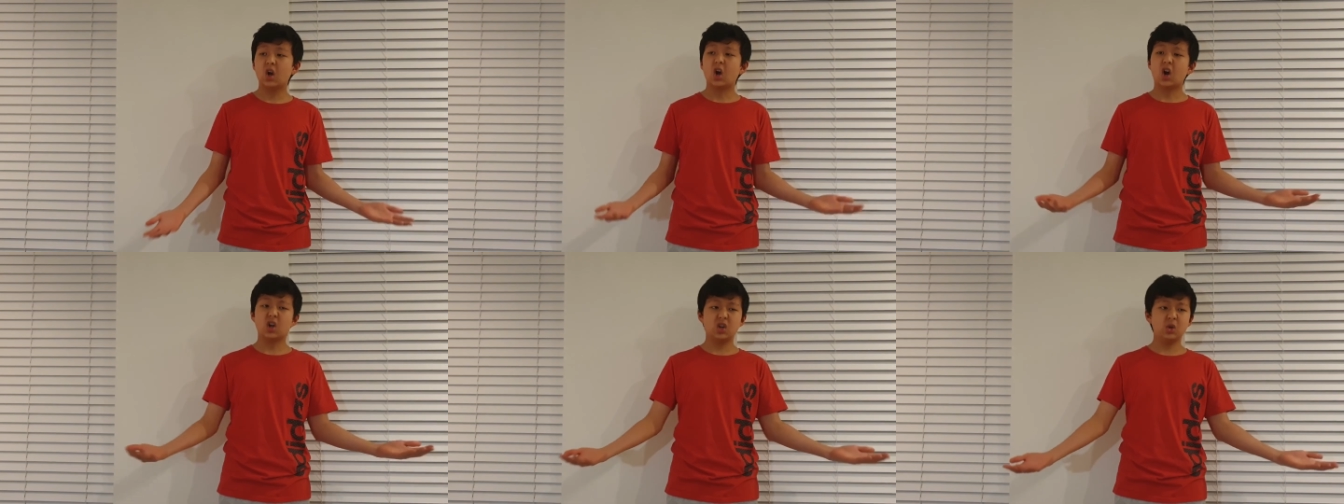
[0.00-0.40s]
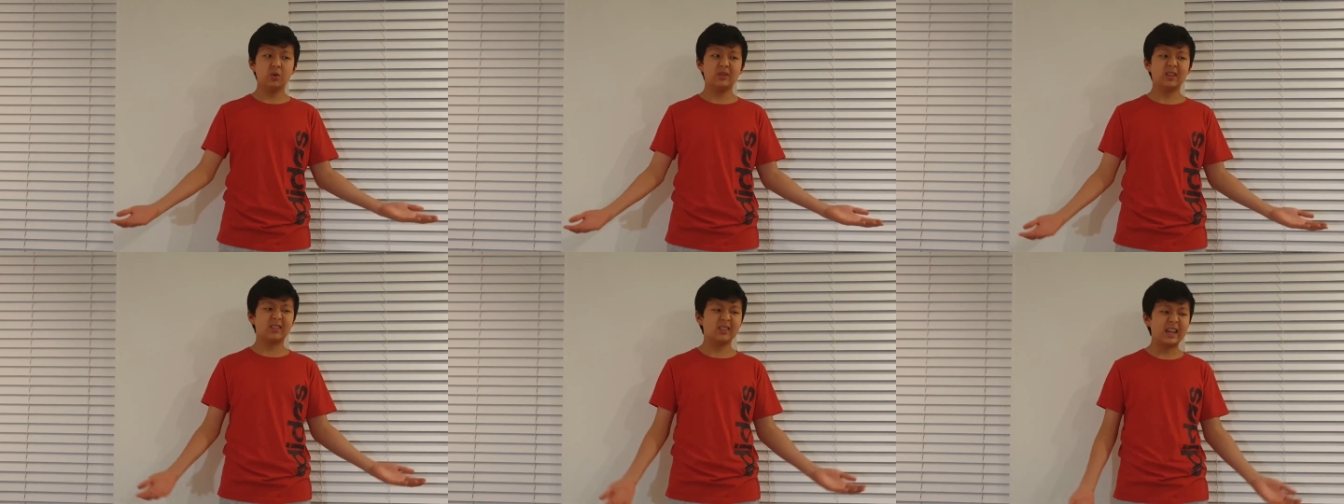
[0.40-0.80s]
Are you
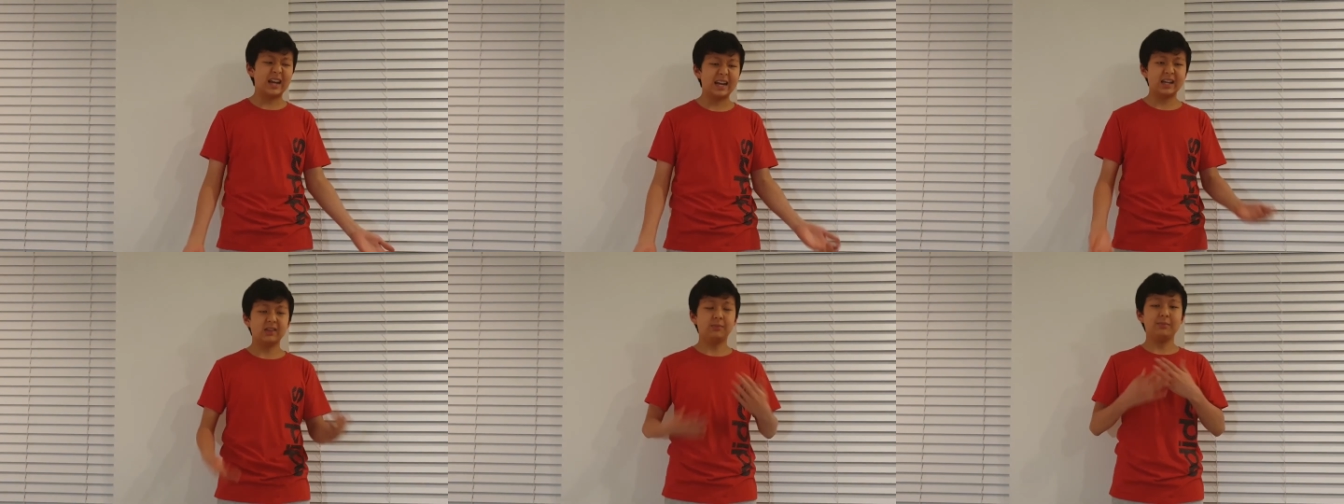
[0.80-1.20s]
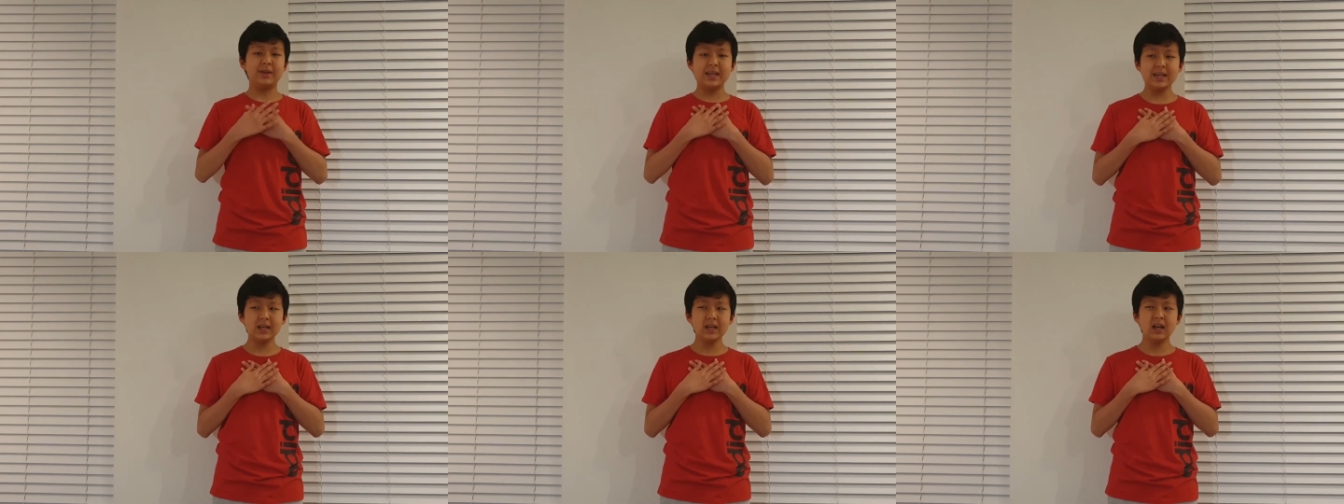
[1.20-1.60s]
as excited as
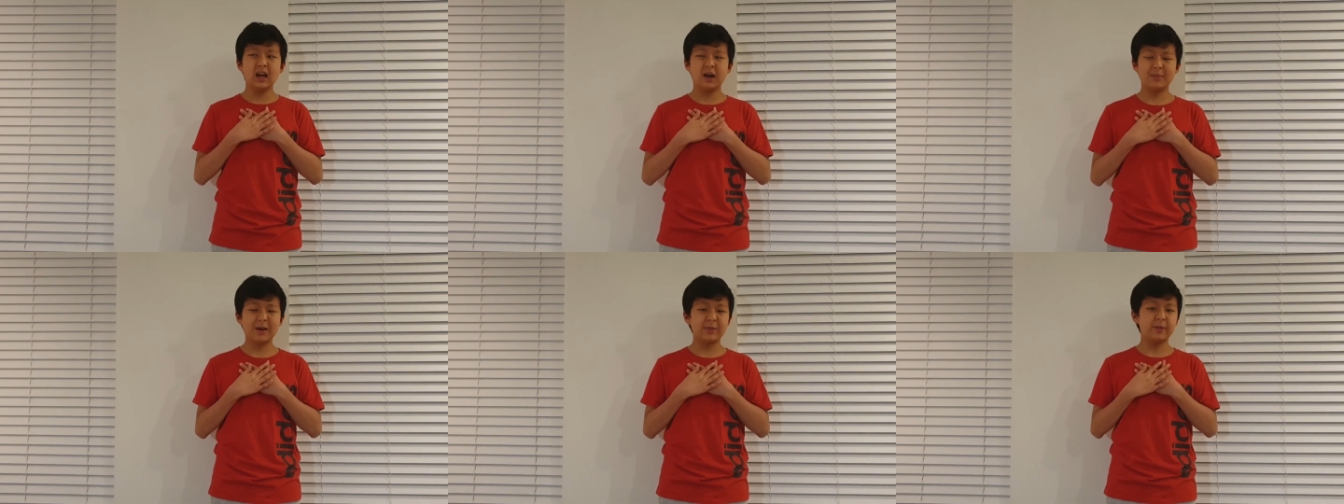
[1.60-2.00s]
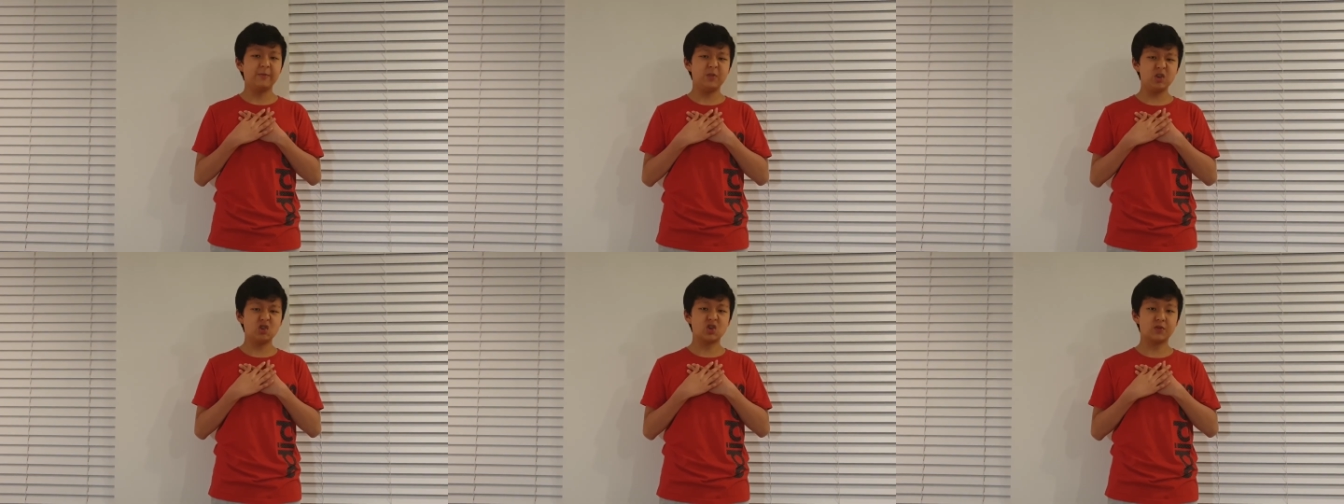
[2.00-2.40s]
me about the
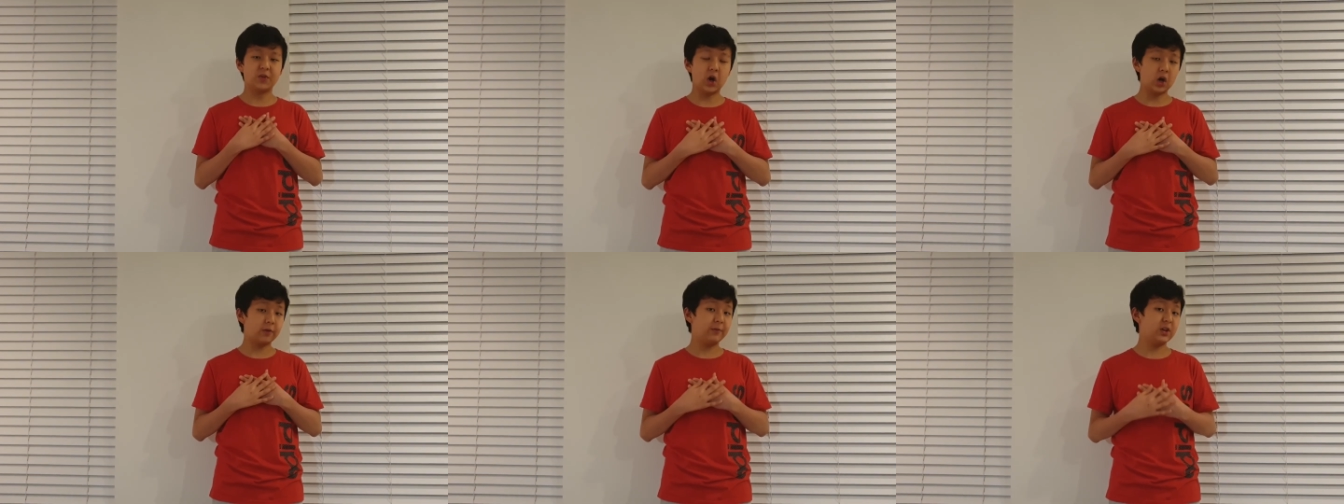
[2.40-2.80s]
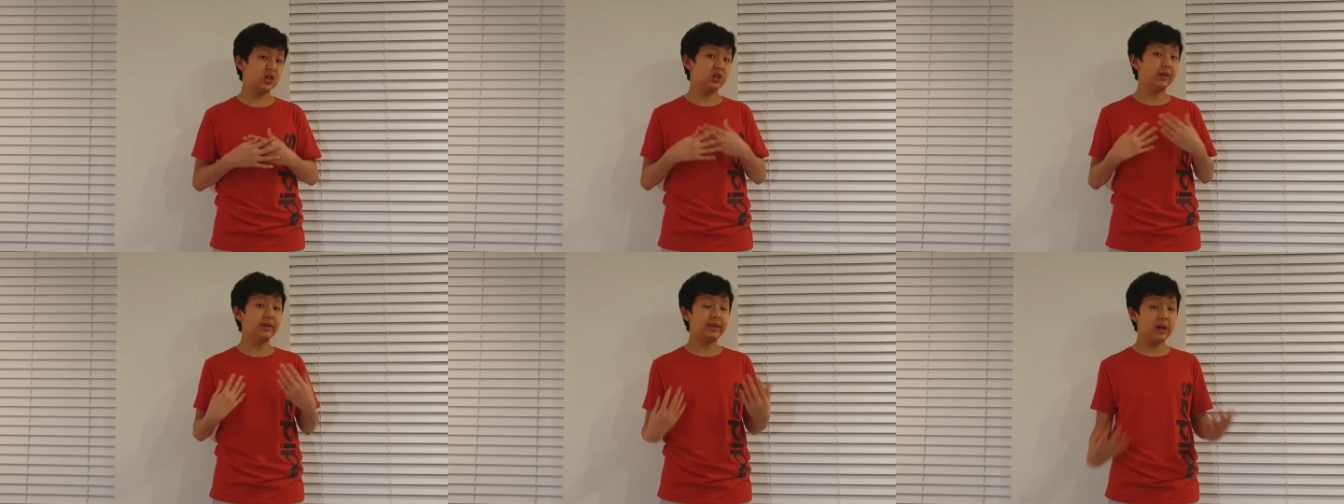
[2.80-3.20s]
future of
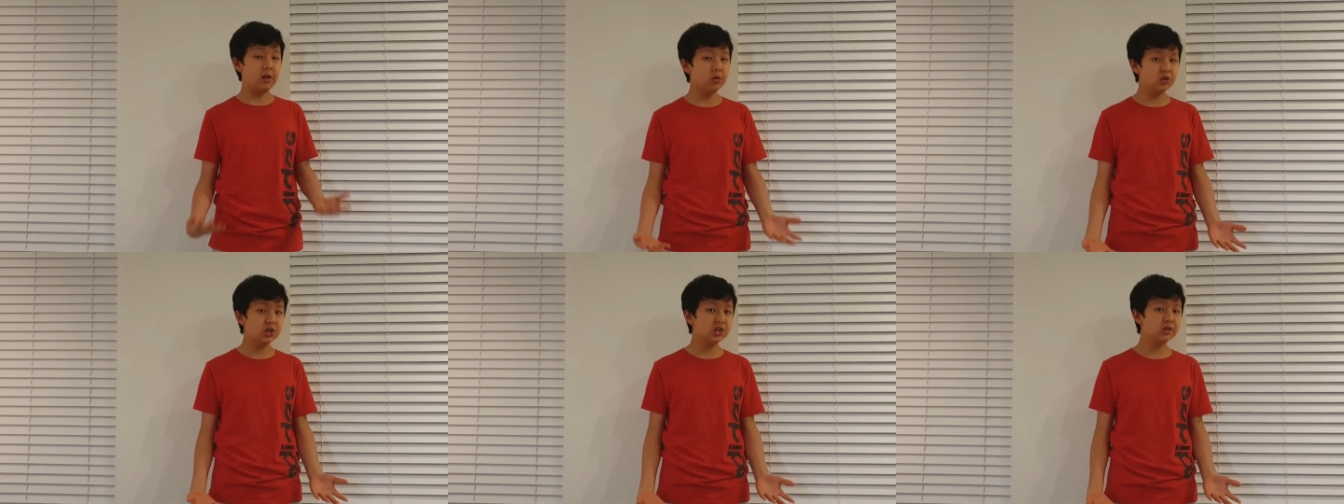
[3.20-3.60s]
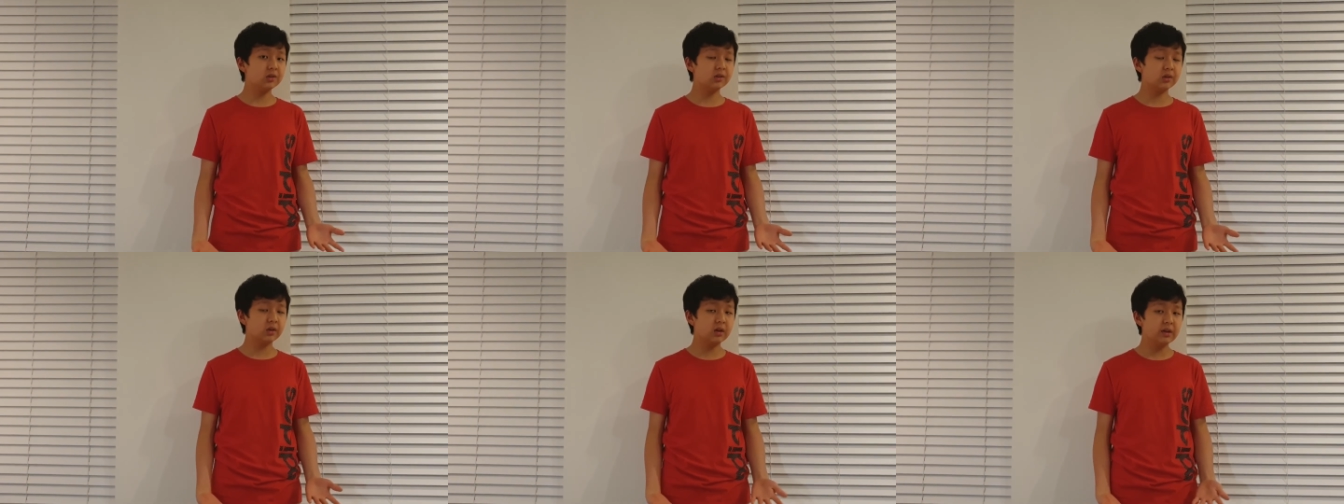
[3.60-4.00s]
artificial
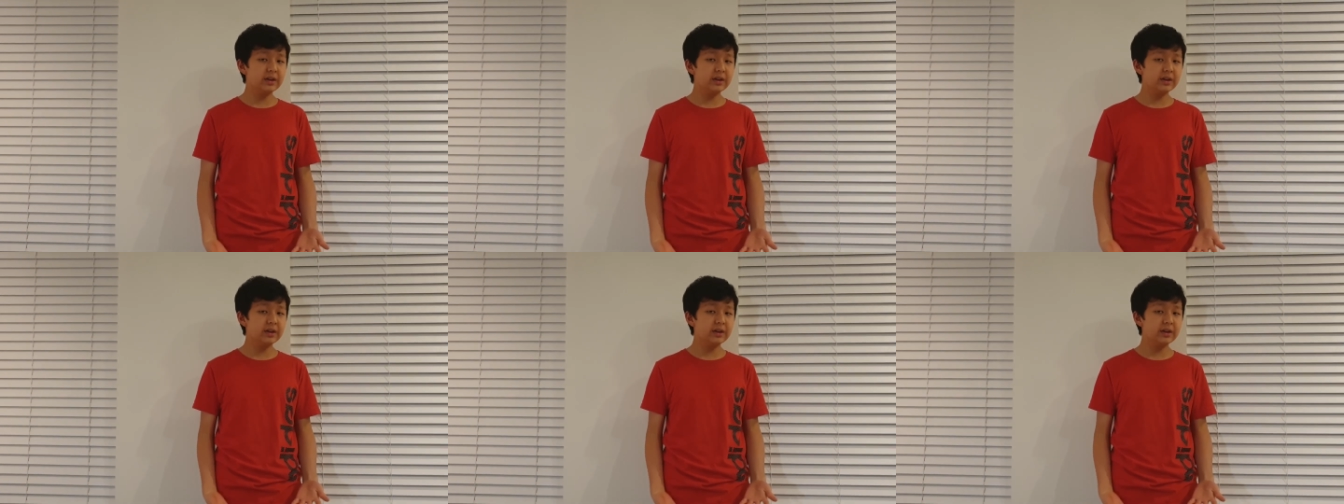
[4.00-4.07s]
intelligence?